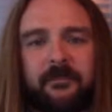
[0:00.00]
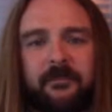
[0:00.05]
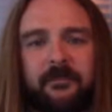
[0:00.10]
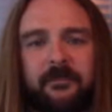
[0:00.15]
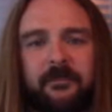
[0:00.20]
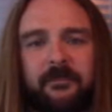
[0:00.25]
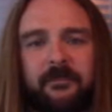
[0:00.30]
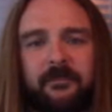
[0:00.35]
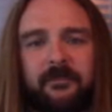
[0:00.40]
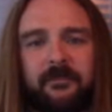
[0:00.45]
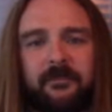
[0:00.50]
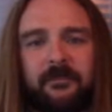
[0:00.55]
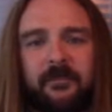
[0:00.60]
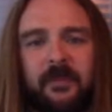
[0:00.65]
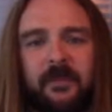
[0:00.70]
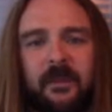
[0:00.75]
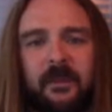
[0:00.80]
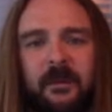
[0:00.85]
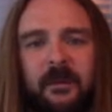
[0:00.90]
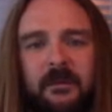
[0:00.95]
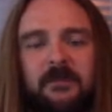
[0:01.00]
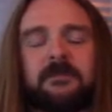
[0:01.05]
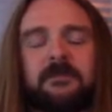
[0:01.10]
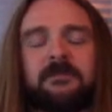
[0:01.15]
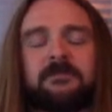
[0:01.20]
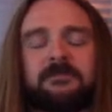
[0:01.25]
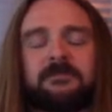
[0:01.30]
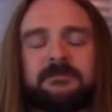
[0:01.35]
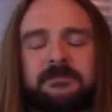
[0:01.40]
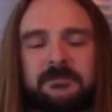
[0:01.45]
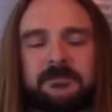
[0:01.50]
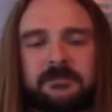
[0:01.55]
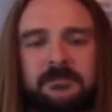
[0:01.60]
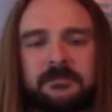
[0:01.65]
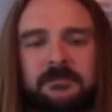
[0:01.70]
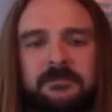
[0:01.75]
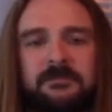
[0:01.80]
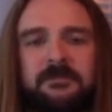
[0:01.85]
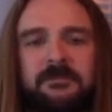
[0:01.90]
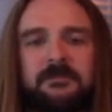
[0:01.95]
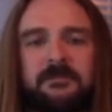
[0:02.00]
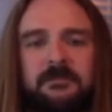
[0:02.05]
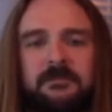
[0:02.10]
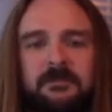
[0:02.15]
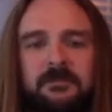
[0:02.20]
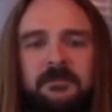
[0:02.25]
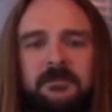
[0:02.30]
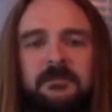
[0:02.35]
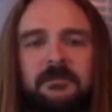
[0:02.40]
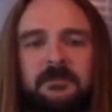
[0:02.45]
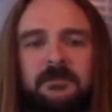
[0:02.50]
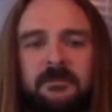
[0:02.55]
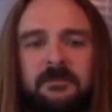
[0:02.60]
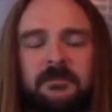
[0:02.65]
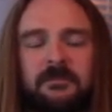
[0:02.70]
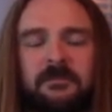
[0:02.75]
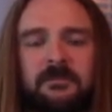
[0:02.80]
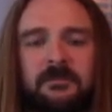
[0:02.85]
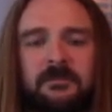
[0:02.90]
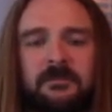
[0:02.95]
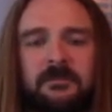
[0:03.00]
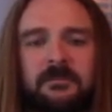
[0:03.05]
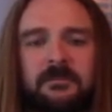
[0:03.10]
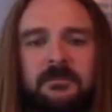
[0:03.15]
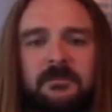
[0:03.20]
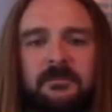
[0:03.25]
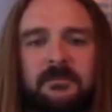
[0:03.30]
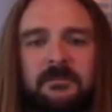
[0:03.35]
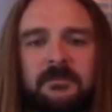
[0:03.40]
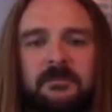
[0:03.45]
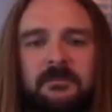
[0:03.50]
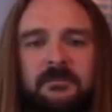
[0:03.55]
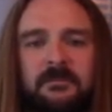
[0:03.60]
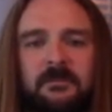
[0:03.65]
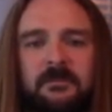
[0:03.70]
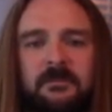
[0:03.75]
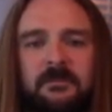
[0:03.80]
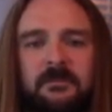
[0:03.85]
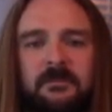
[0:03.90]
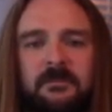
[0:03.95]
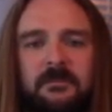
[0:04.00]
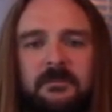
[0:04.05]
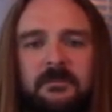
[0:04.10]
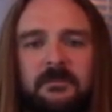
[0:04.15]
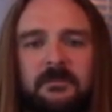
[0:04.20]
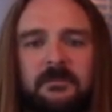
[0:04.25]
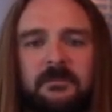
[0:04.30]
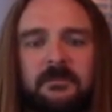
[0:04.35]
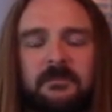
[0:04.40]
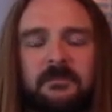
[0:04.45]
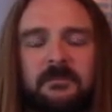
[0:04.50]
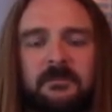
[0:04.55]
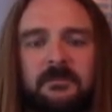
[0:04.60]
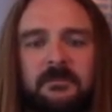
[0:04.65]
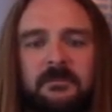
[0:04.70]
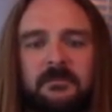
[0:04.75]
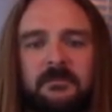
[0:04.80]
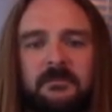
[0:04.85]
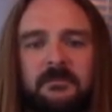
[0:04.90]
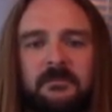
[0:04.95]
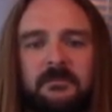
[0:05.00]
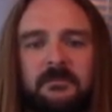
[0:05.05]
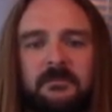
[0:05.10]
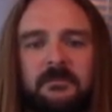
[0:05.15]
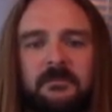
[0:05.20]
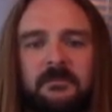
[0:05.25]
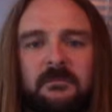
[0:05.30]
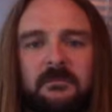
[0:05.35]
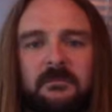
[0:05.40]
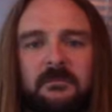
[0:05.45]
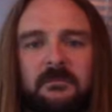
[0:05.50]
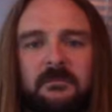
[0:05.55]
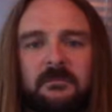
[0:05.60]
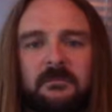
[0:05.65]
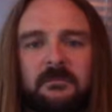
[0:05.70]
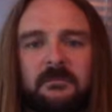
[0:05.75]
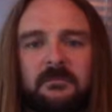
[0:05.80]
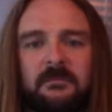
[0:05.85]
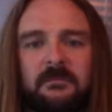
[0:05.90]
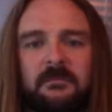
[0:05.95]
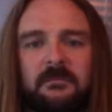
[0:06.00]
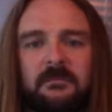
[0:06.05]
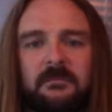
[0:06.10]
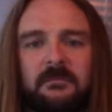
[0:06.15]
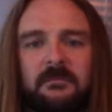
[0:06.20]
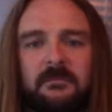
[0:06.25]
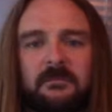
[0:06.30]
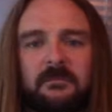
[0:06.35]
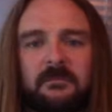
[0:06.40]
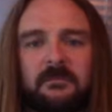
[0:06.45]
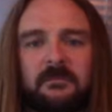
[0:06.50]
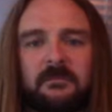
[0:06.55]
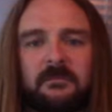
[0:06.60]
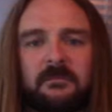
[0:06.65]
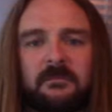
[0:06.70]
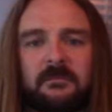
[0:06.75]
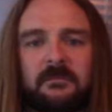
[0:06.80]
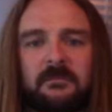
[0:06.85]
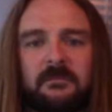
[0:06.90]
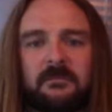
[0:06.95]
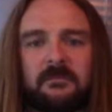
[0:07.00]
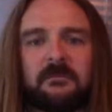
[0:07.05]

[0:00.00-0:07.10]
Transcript: (silent)